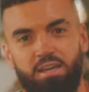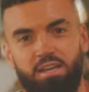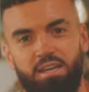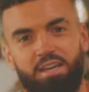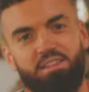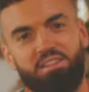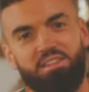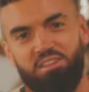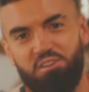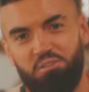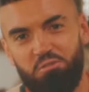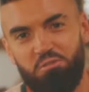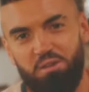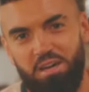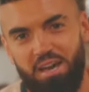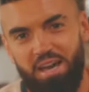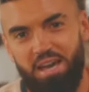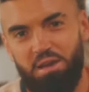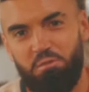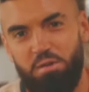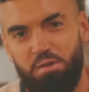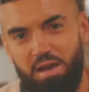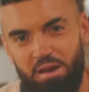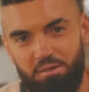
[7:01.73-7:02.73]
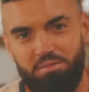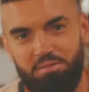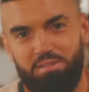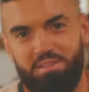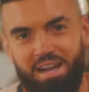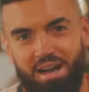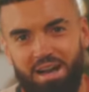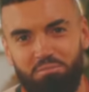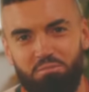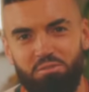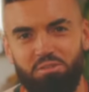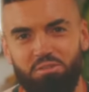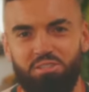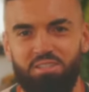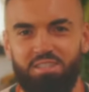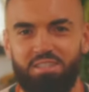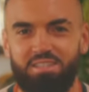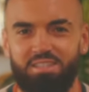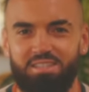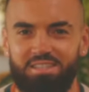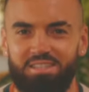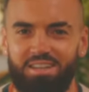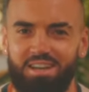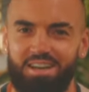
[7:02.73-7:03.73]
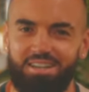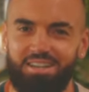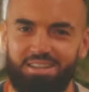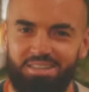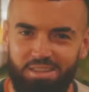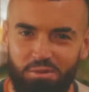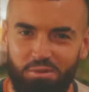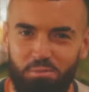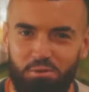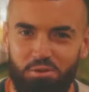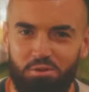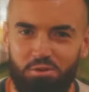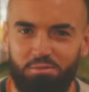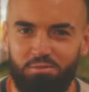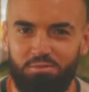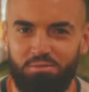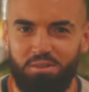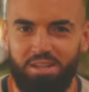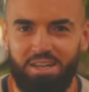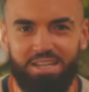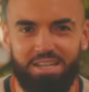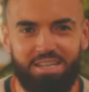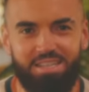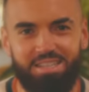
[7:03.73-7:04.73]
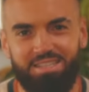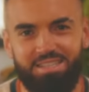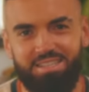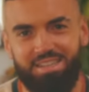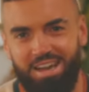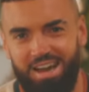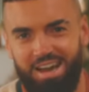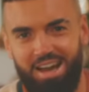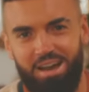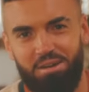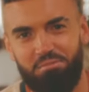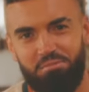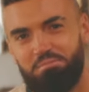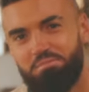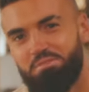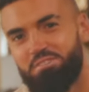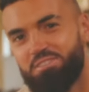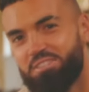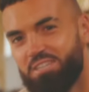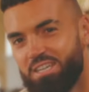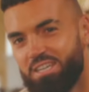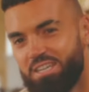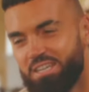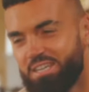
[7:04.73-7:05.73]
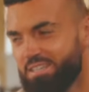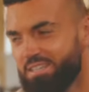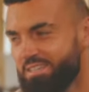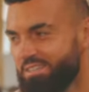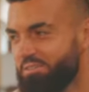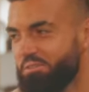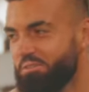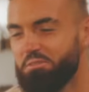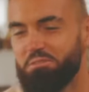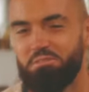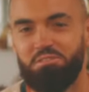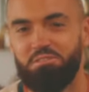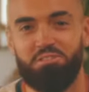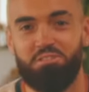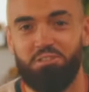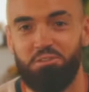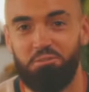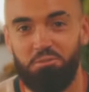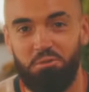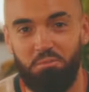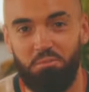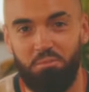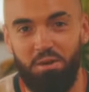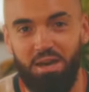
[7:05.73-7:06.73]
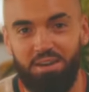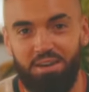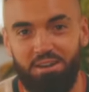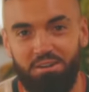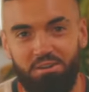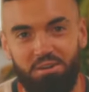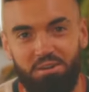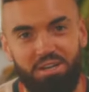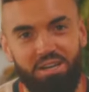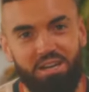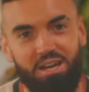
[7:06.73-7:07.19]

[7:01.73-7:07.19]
In the UK, we have sandwiches, and a typical filling is ham, cheese, or tuna mayo.